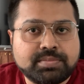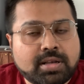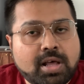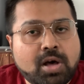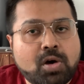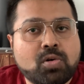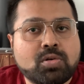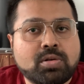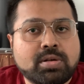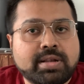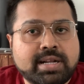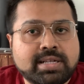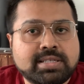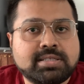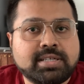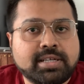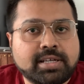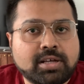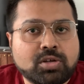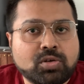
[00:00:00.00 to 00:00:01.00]
Now, let's
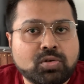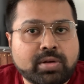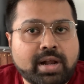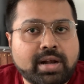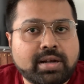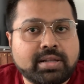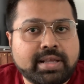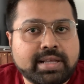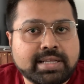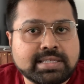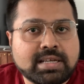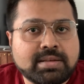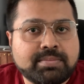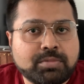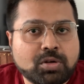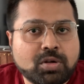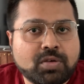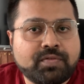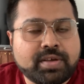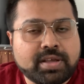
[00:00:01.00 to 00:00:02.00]
take a look at the
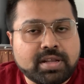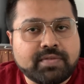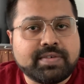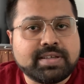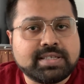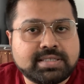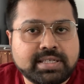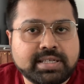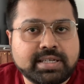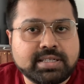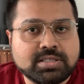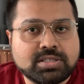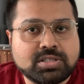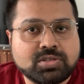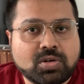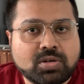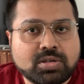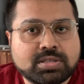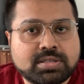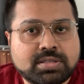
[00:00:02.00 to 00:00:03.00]
example of investing in
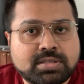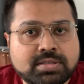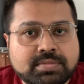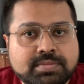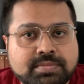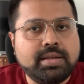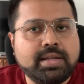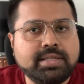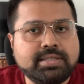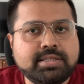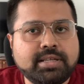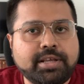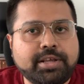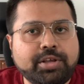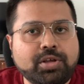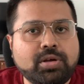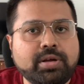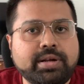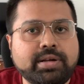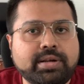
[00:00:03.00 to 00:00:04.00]
stocks. Let's say
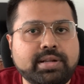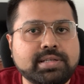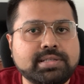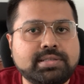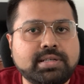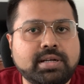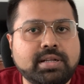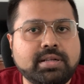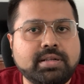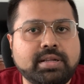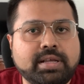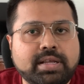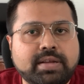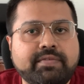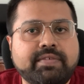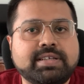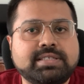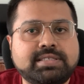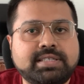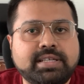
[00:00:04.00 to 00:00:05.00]
you're interested in
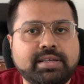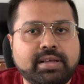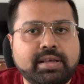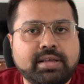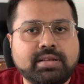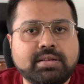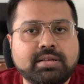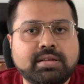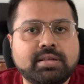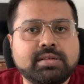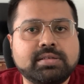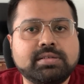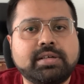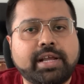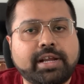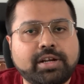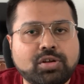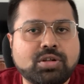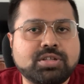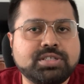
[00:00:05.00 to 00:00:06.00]
investing in
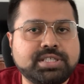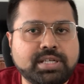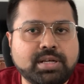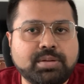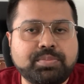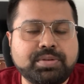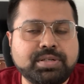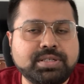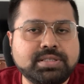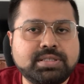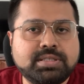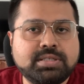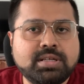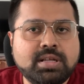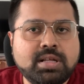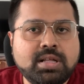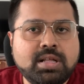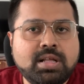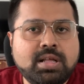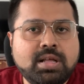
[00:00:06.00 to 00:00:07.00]
technology companies.
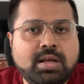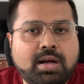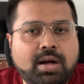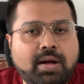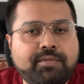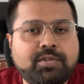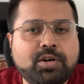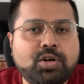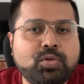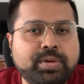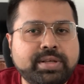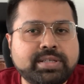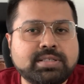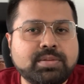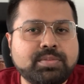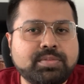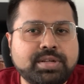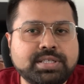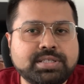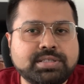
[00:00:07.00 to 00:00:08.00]
After doing
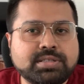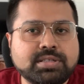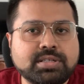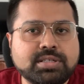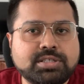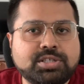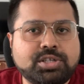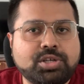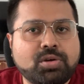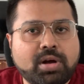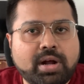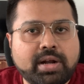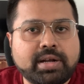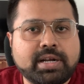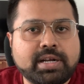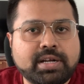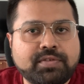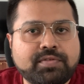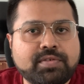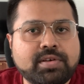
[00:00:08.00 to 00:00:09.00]
some research, you
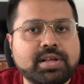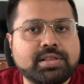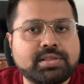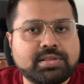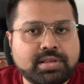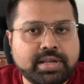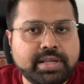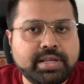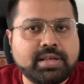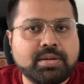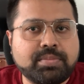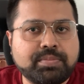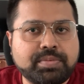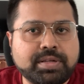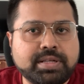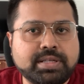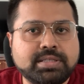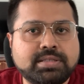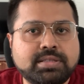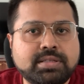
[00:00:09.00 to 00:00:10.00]
identify 3
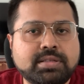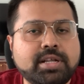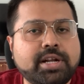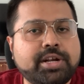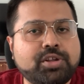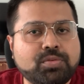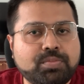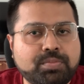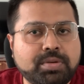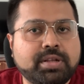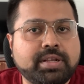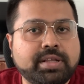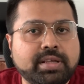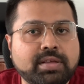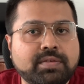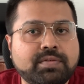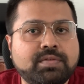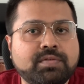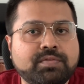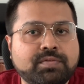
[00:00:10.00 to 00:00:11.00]
companies that you
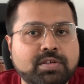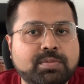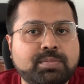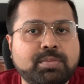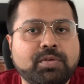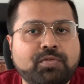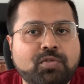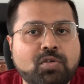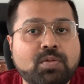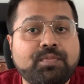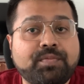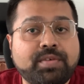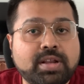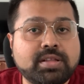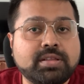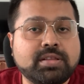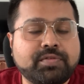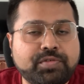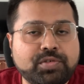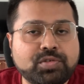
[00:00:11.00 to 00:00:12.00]
believe will perform well
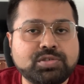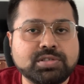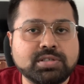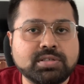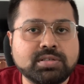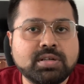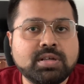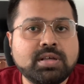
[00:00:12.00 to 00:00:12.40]
in the future: